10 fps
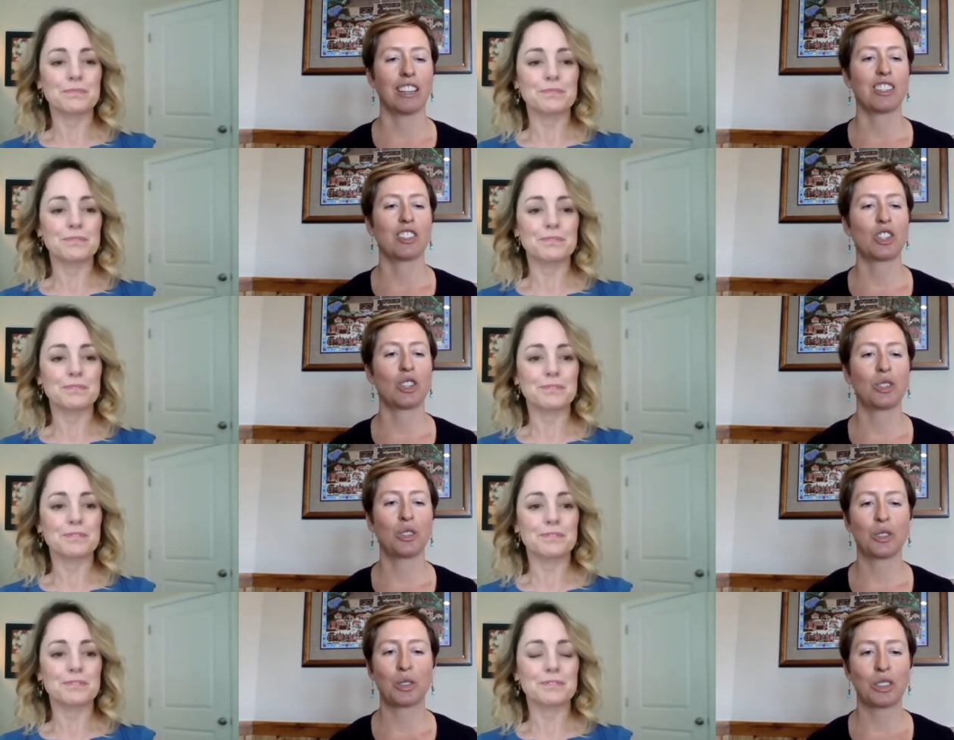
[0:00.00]

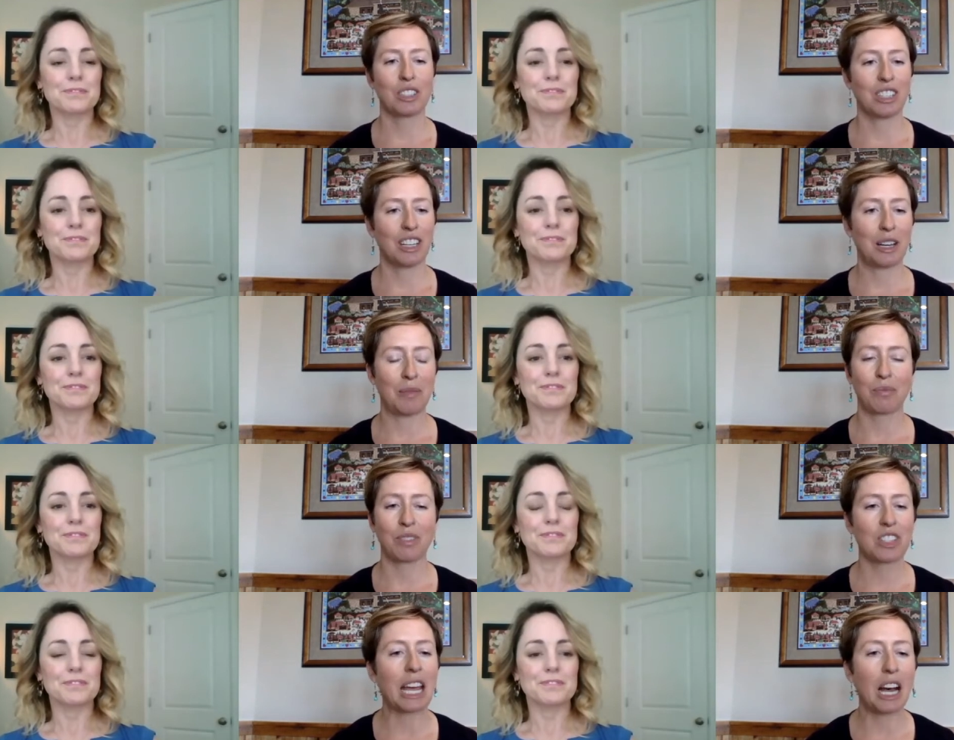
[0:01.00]
Speaker 1: to um, to
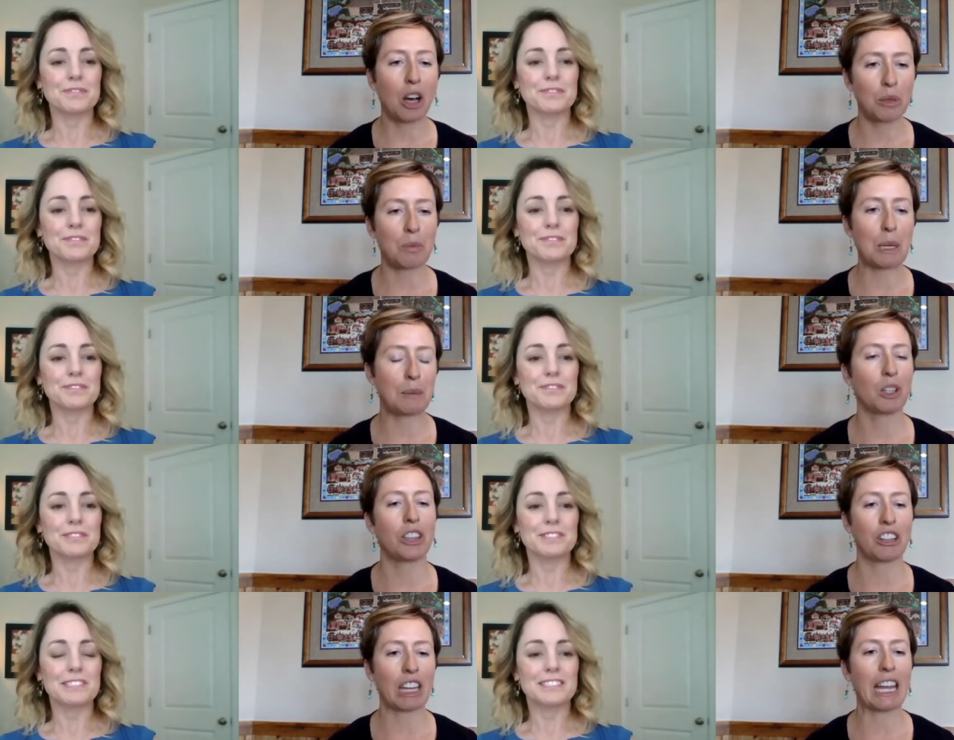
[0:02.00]
help the people in their
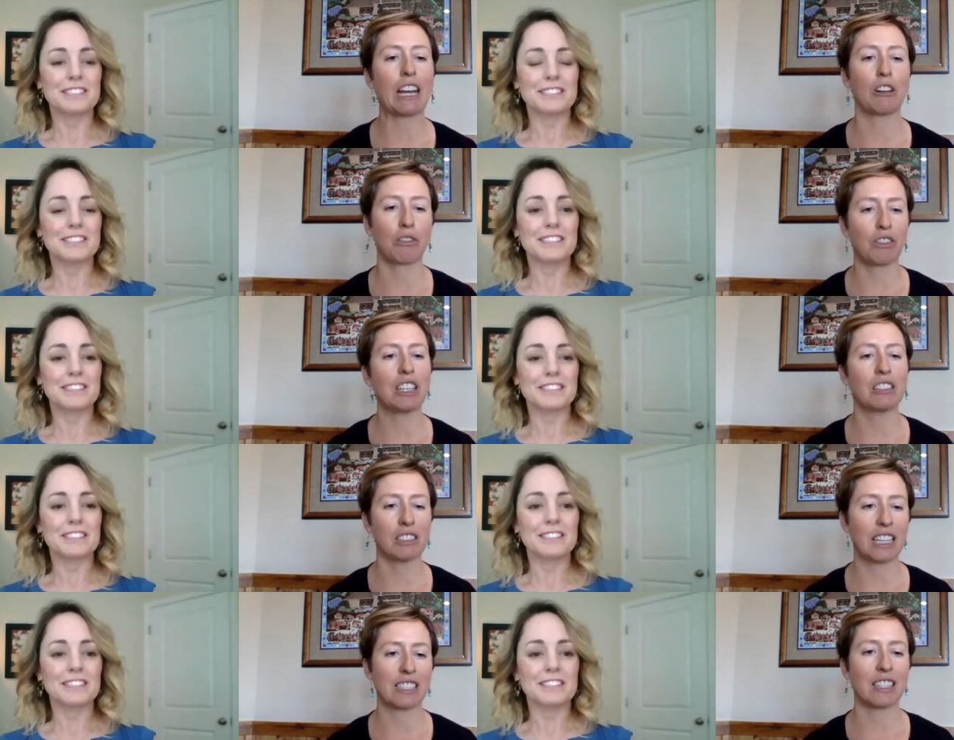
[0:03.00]
care feel
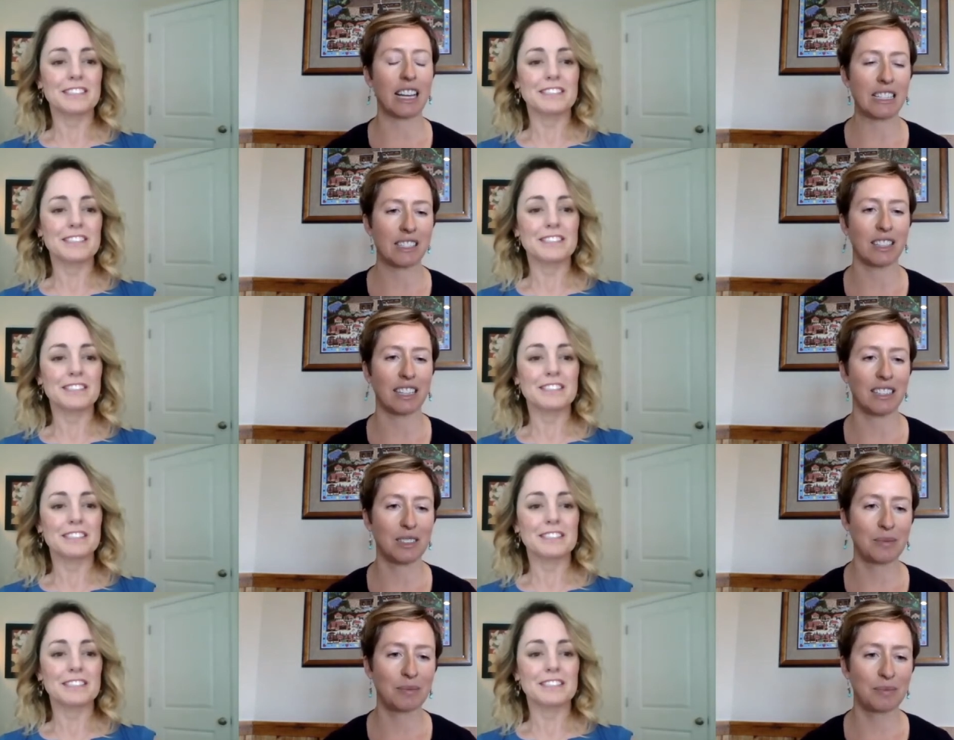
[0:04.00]
less isolated?
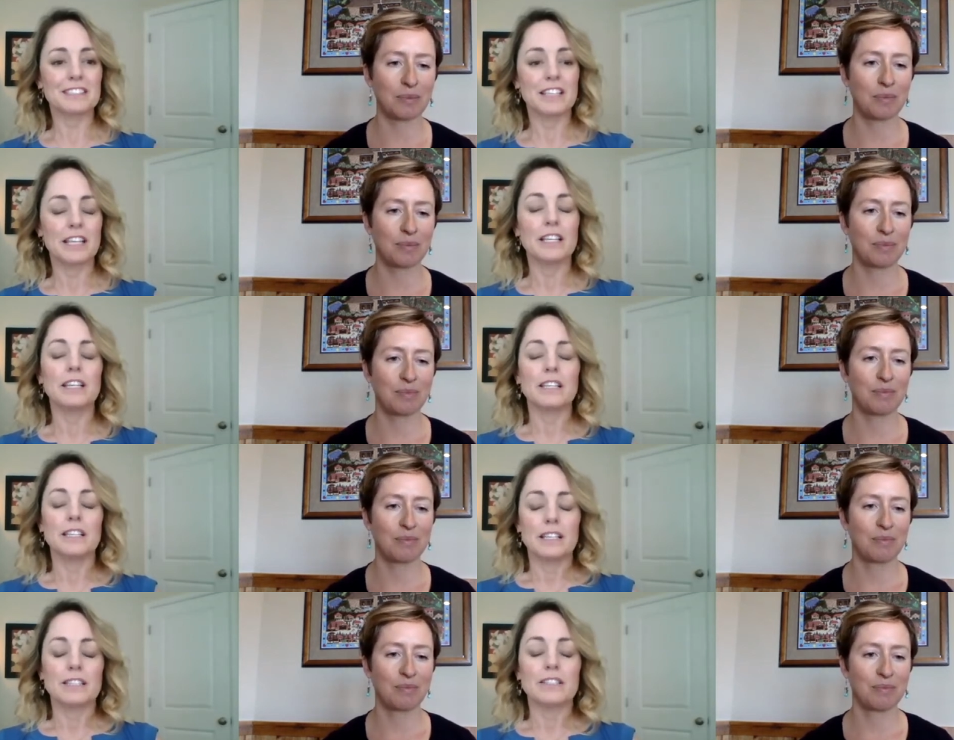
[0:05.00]

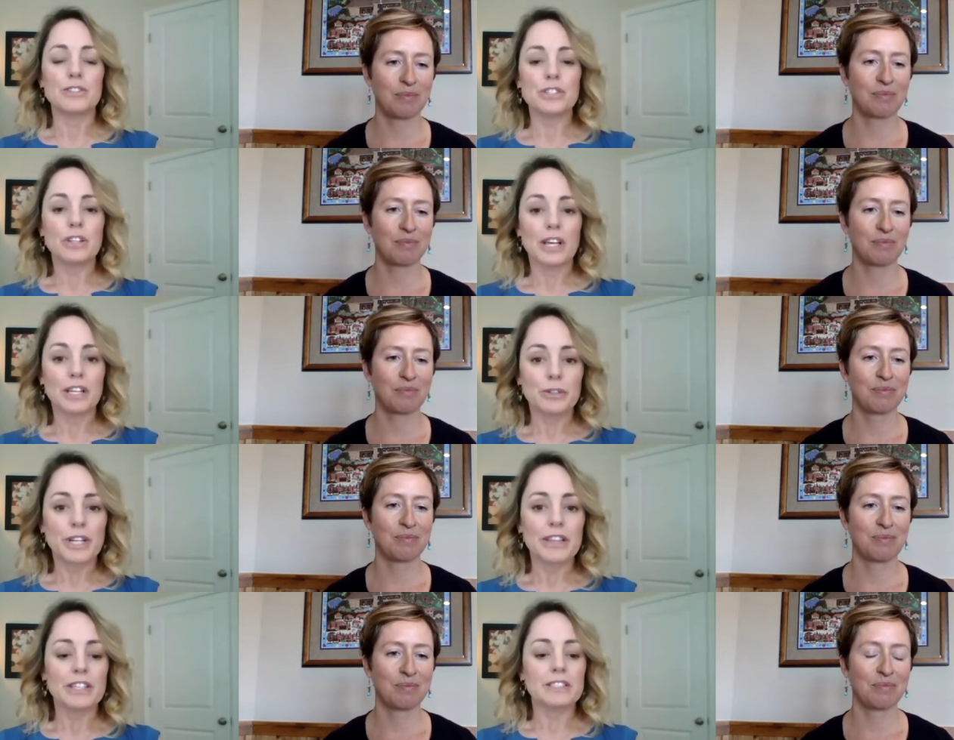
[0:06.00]
Speaker 2: there's a lot of great
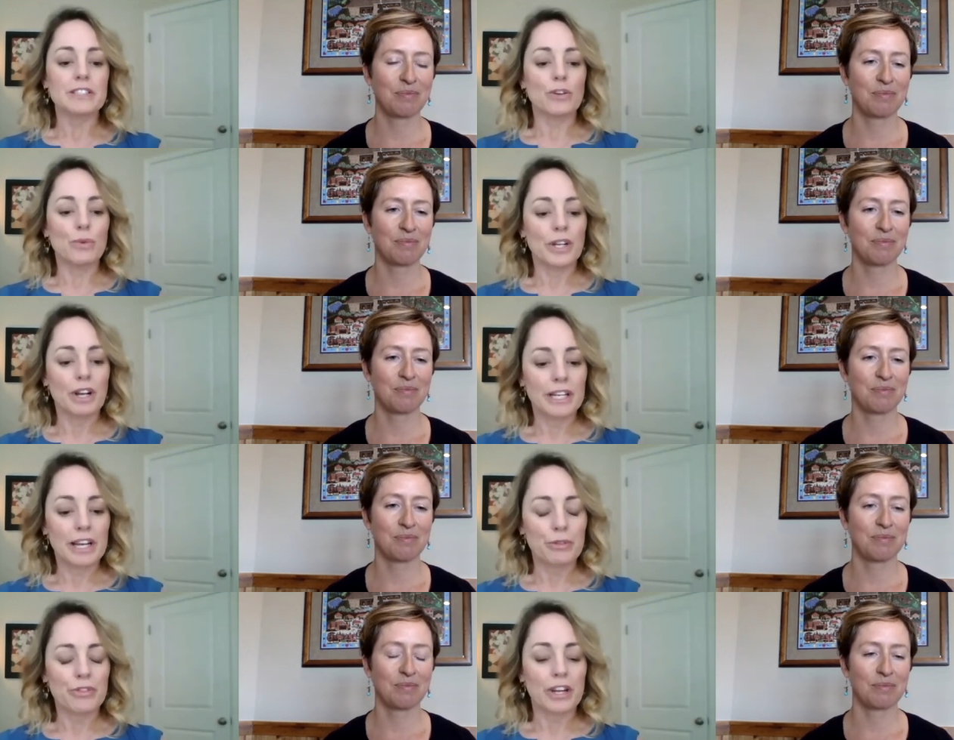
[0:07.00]
things going on out
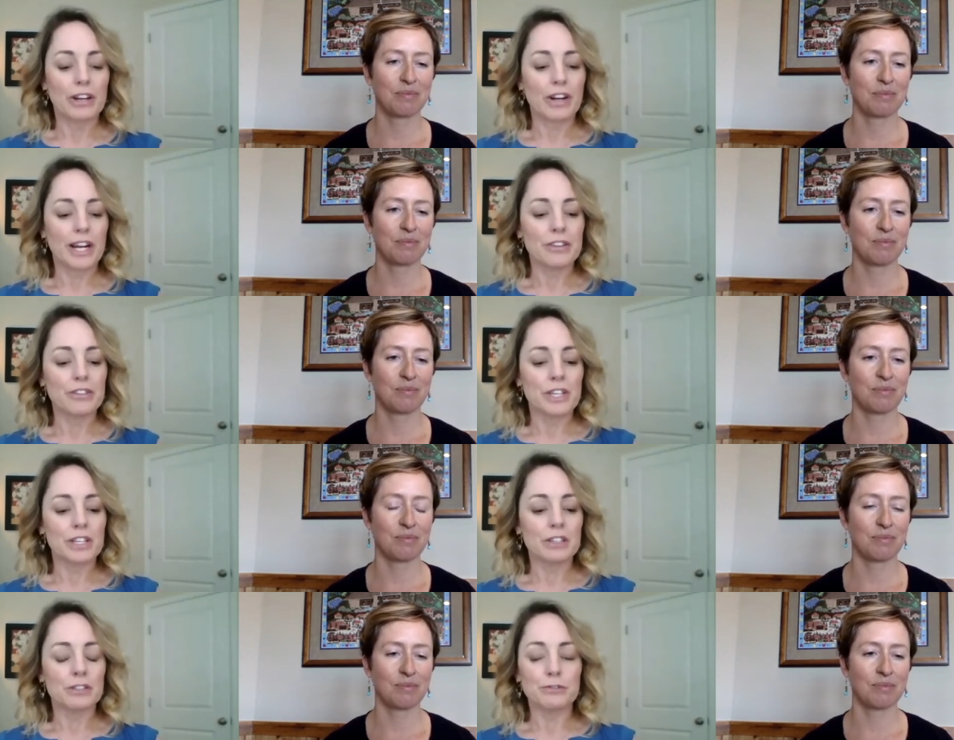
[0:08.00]
there. I think,
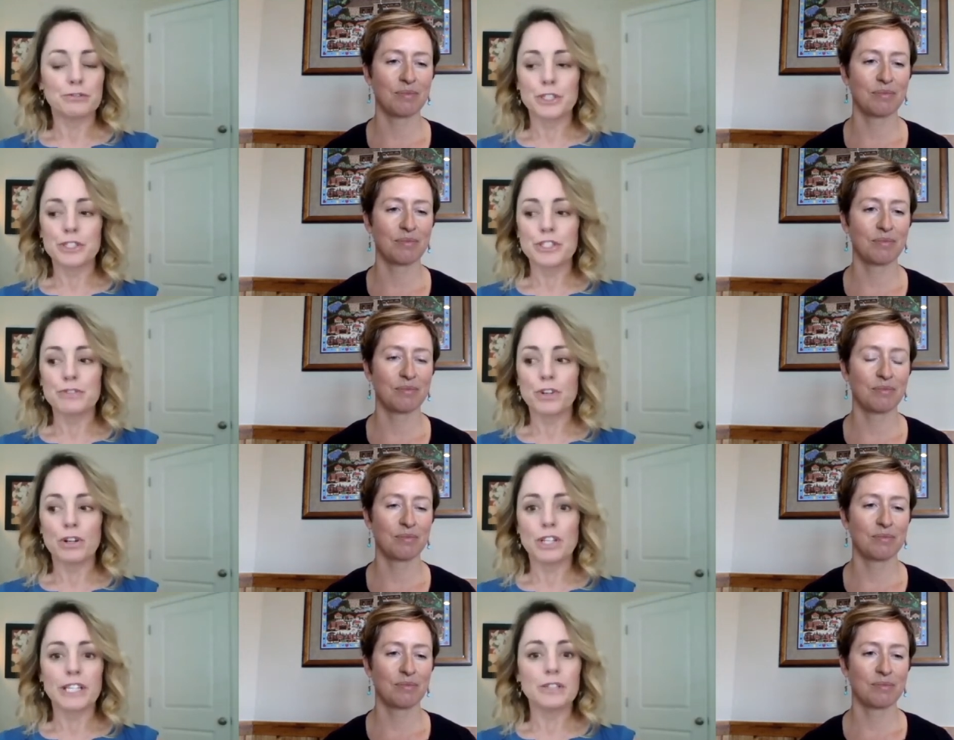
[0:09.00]
first of all,
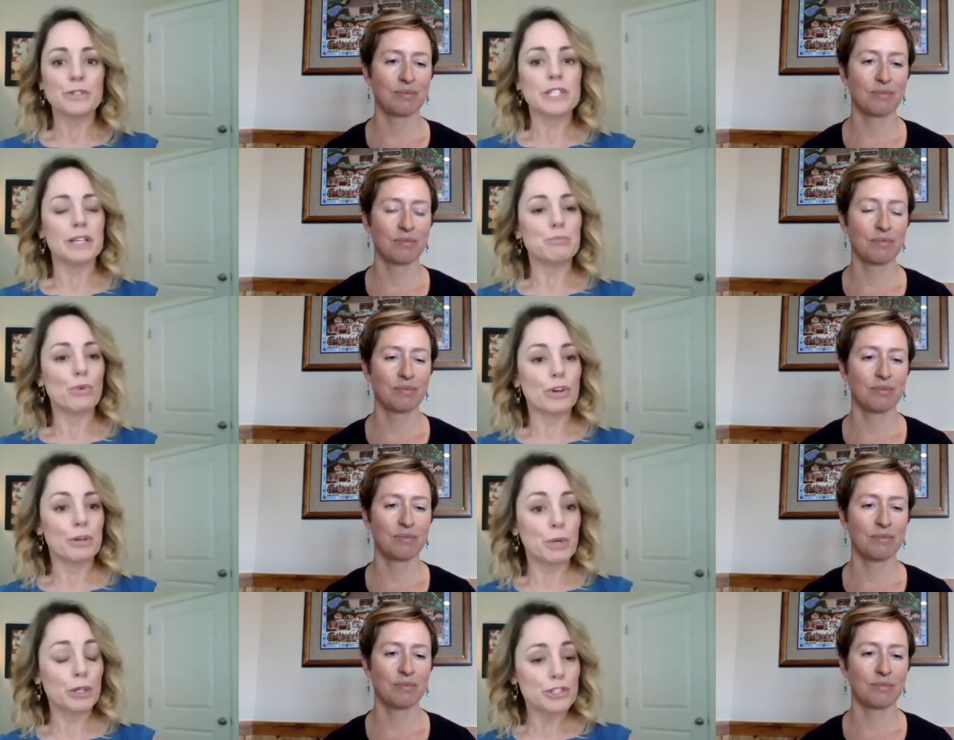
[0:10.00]
like you said, more on a
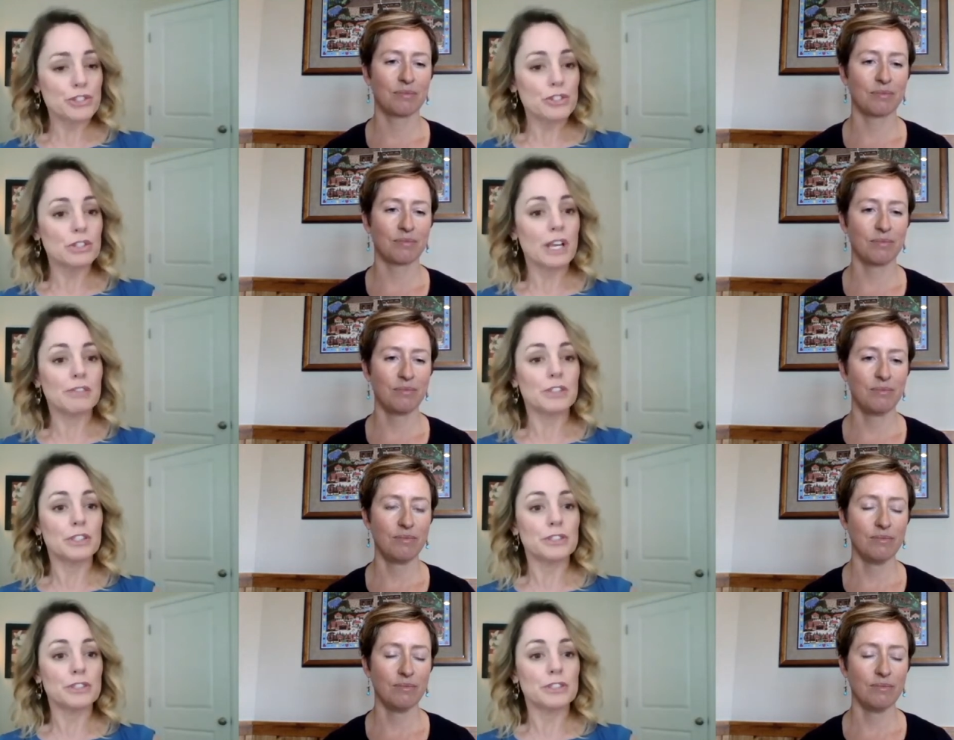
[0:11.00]
personal level,